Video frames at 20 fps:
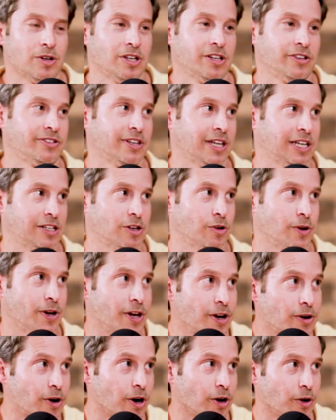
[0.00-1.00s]
he's like your
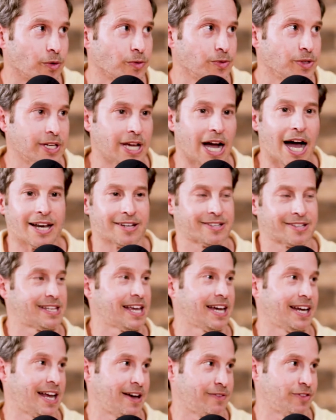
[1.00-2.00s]
hero. You got to
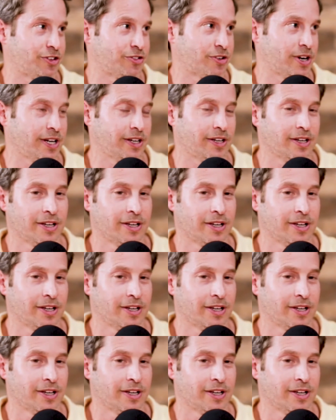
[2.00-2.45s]
stay and have the drink.